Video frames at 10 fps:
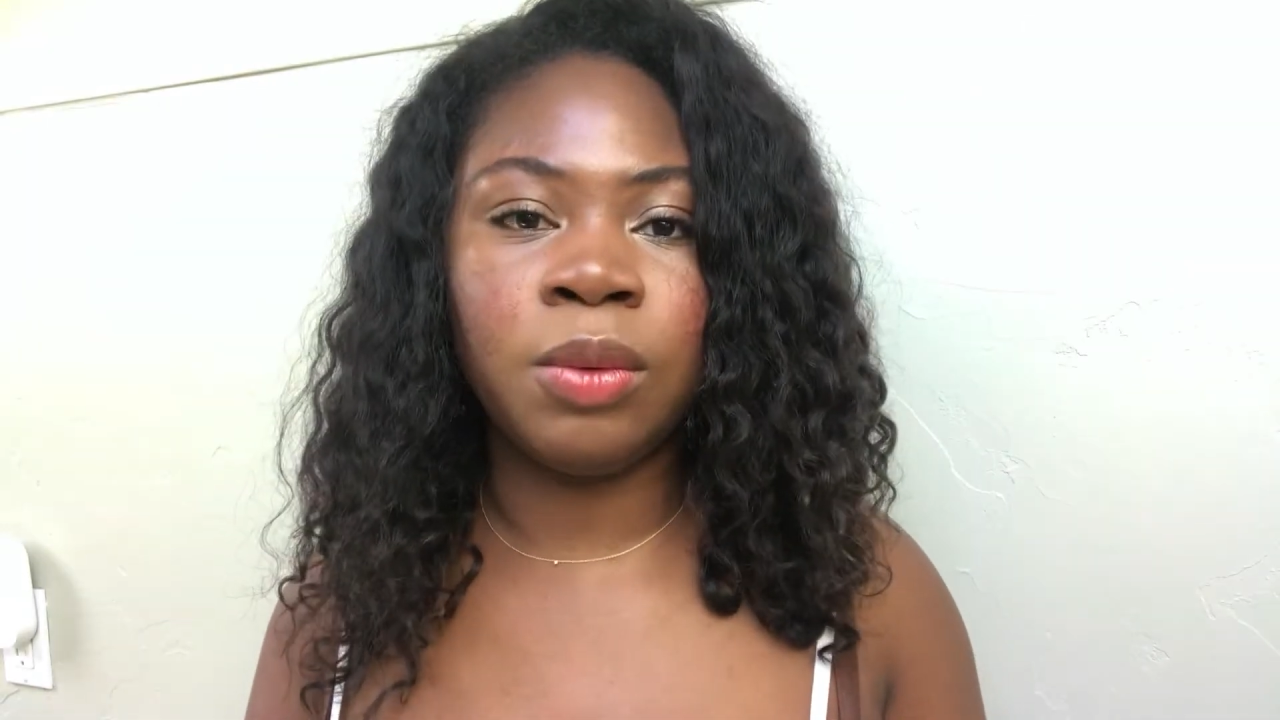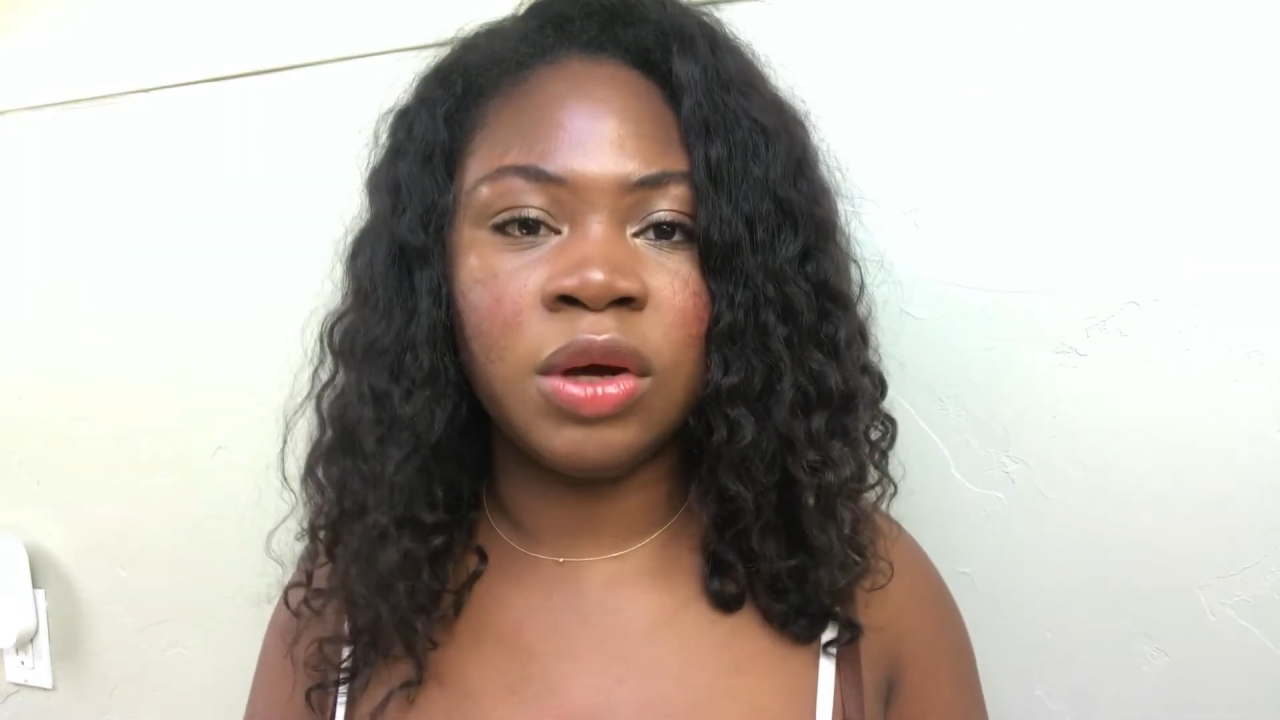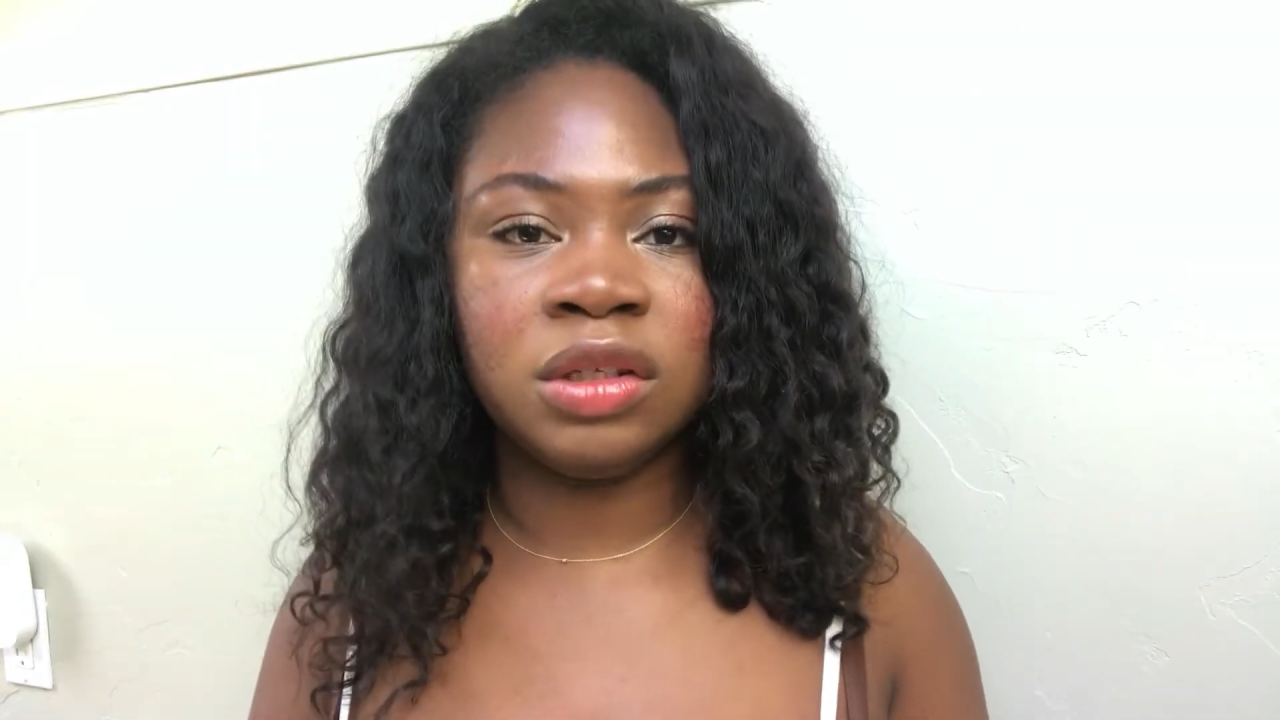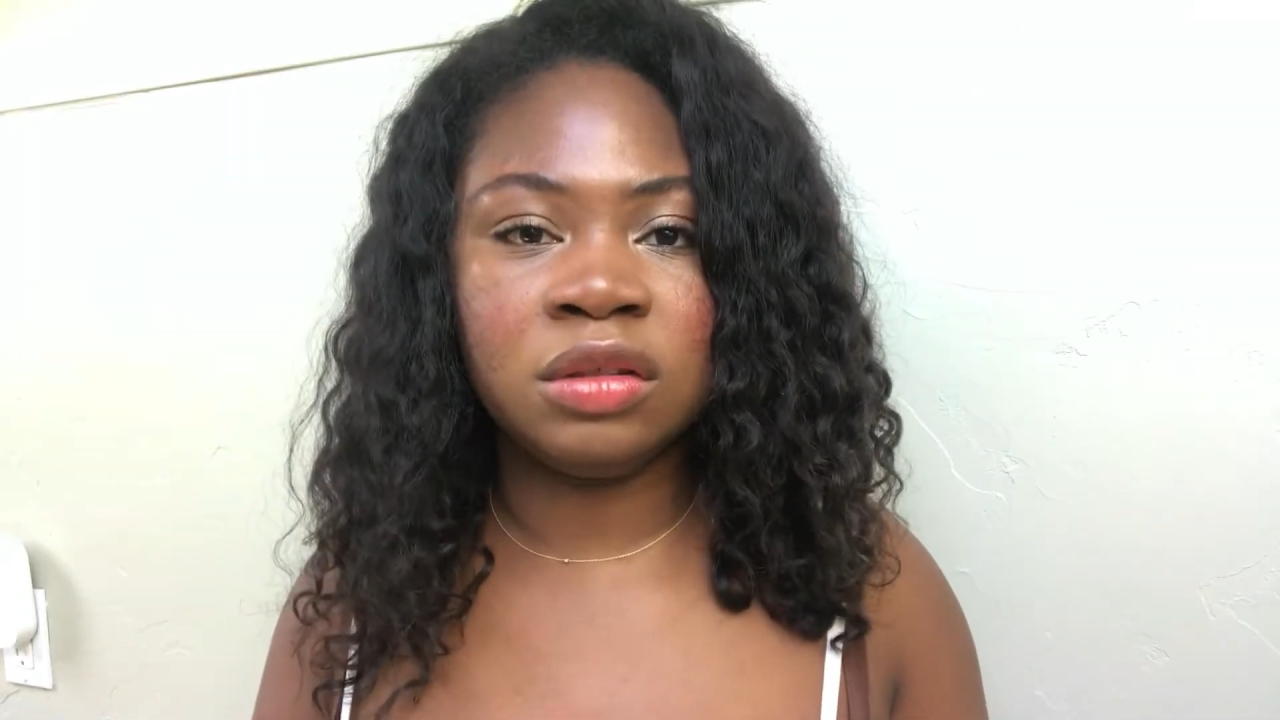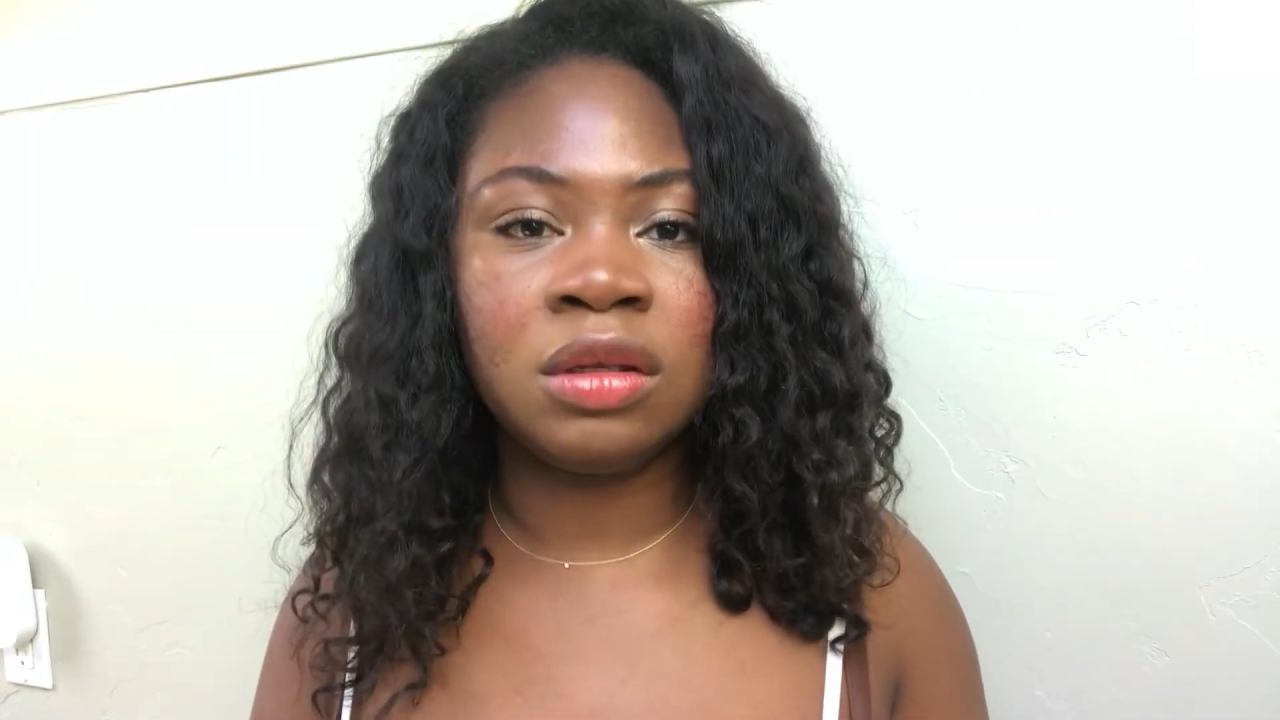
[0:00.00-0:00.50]

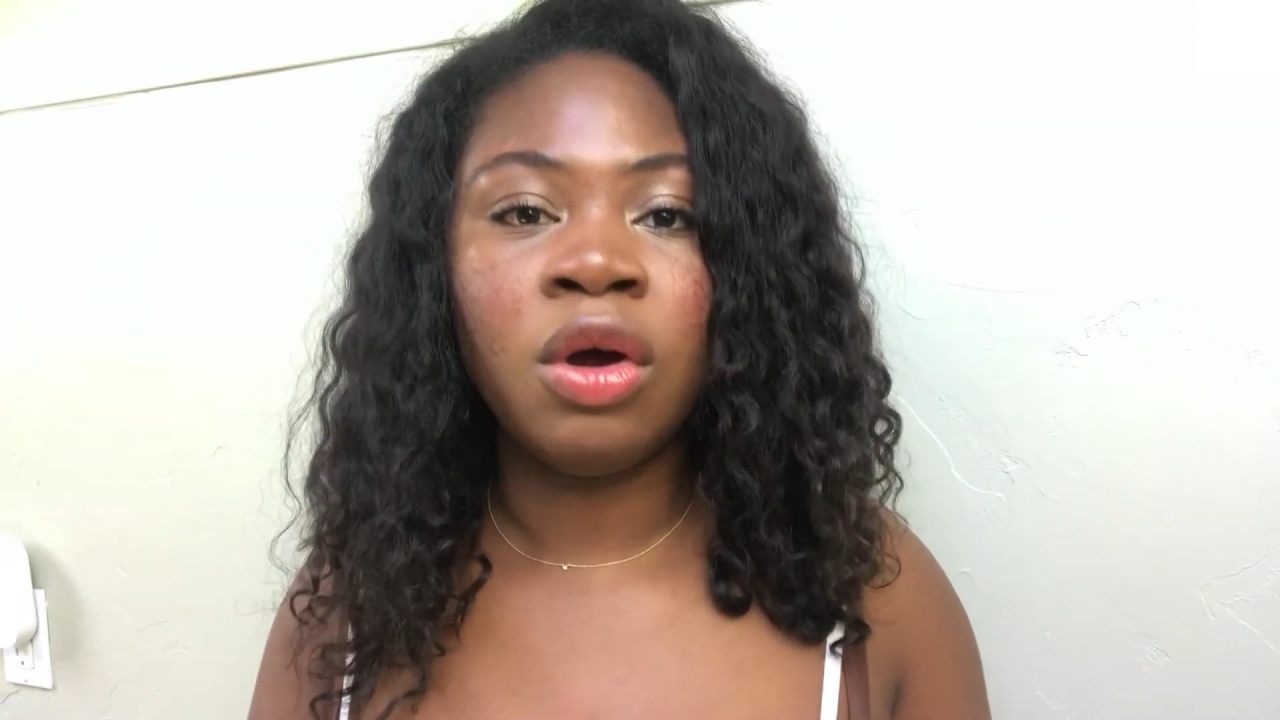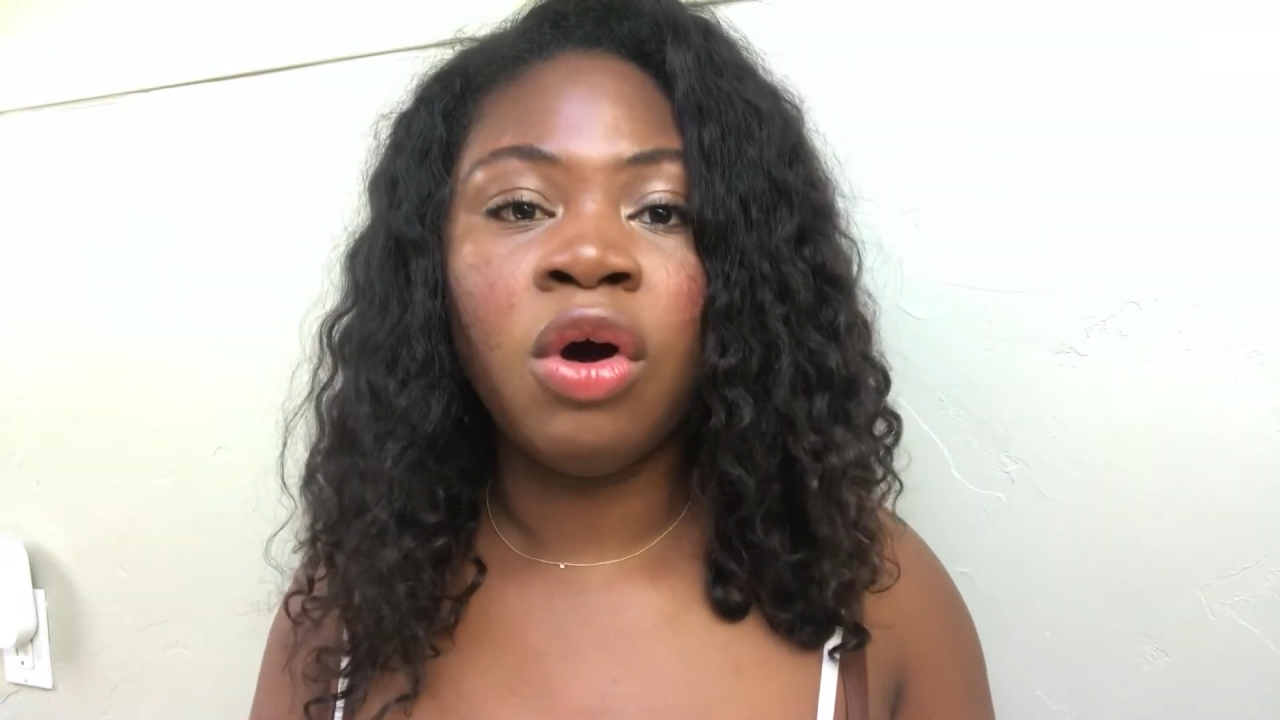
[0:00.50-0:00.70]
was